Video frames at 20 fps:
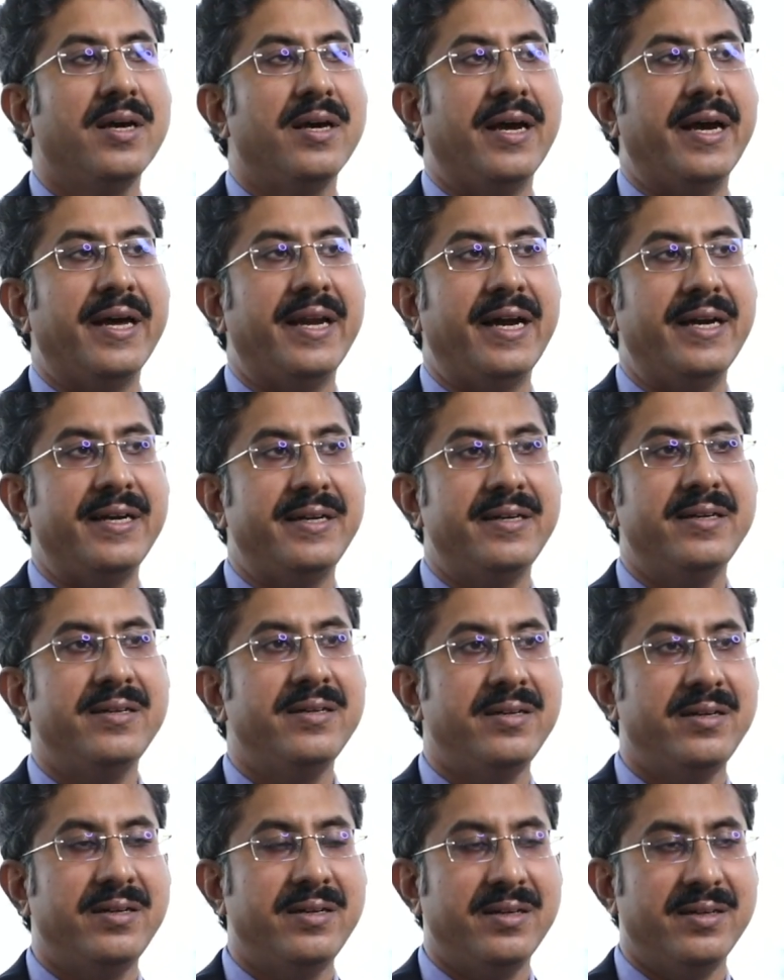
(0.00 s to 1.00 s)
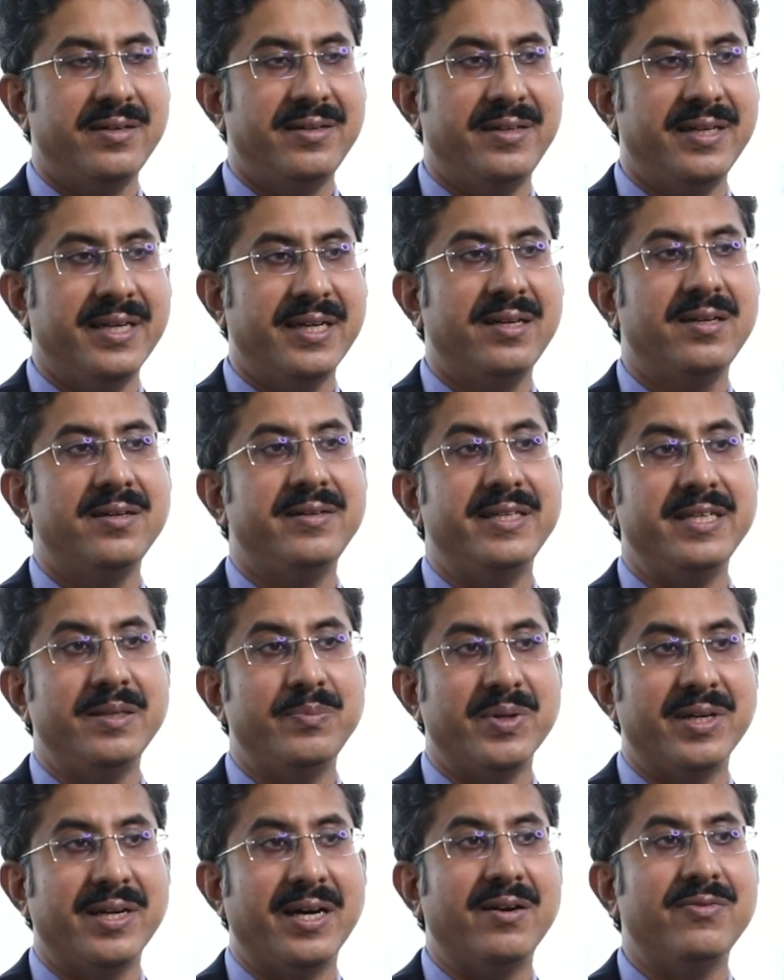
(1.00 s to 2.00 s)
and I didn't dig
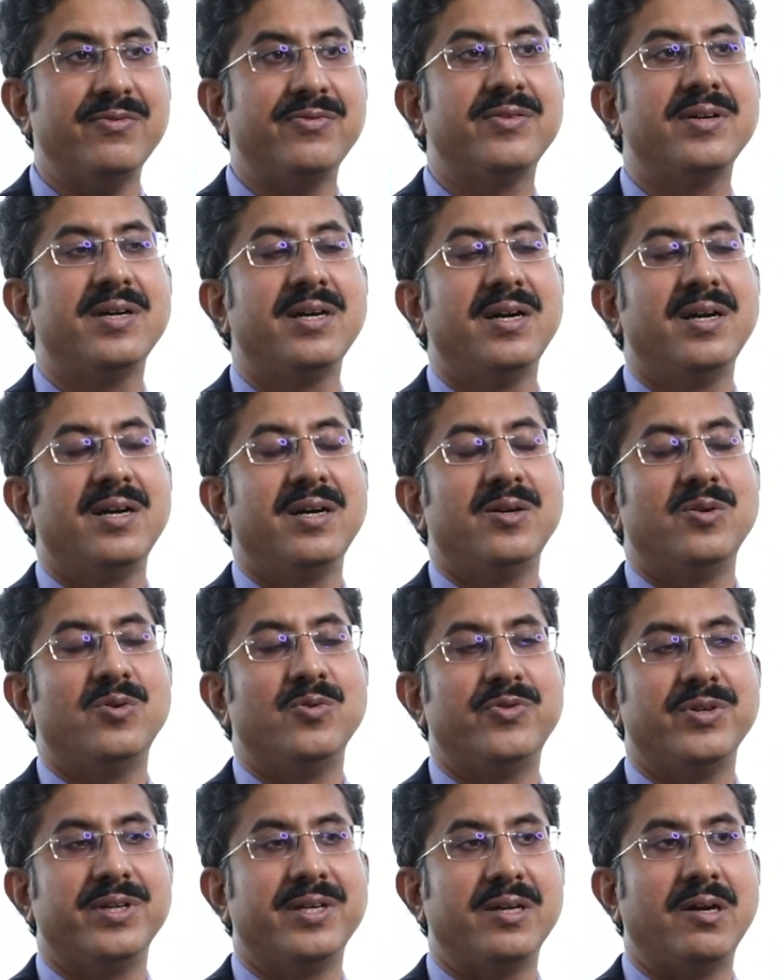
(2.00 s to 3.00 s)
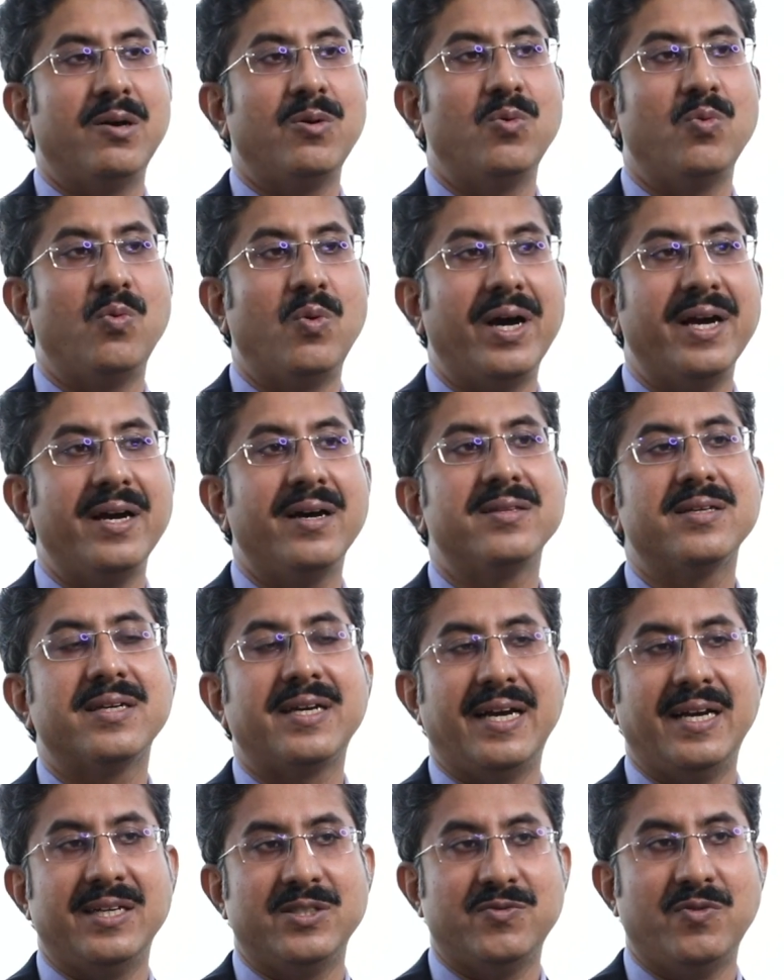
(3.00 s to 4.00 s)
deep enough to figure out why are the
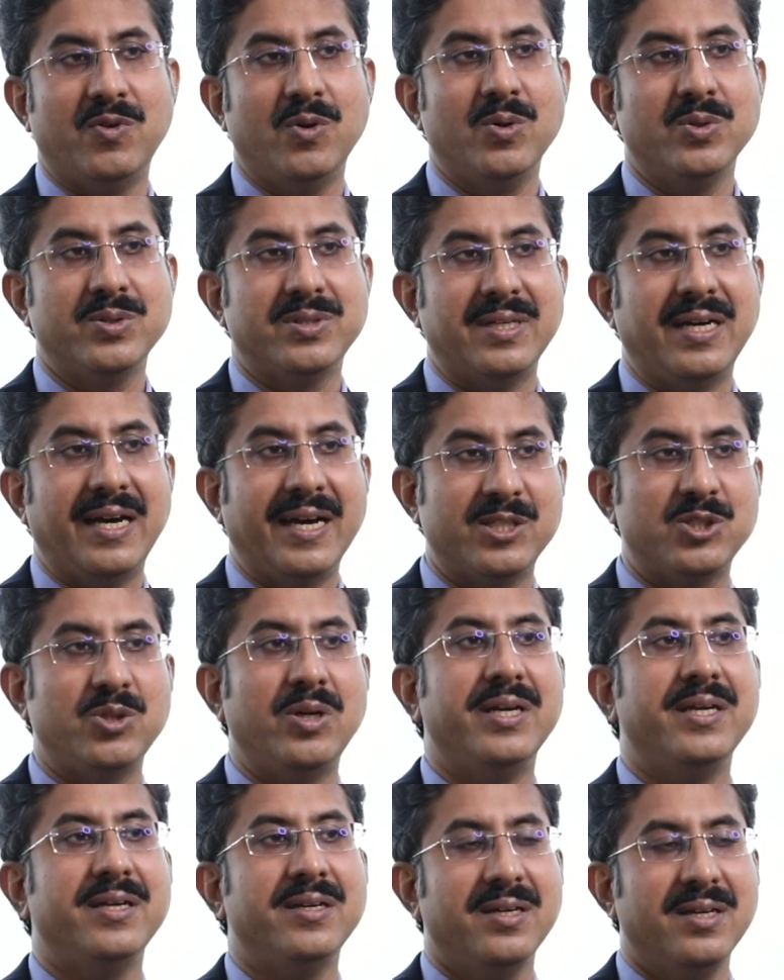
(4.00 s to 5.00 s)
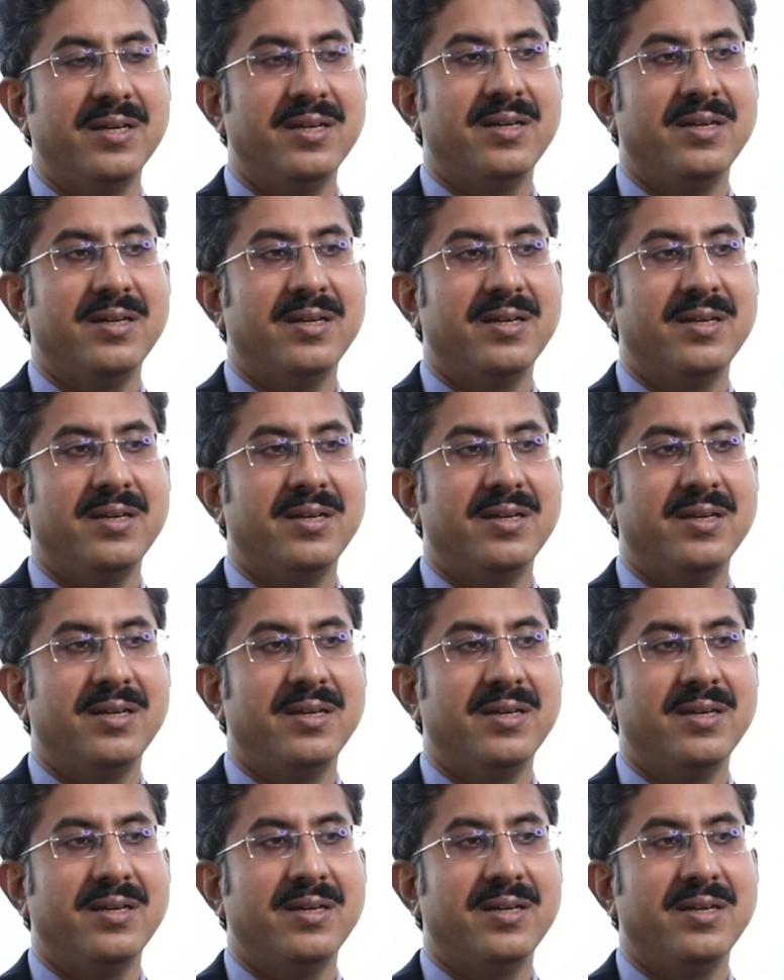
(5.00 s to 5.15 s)
cash flows actually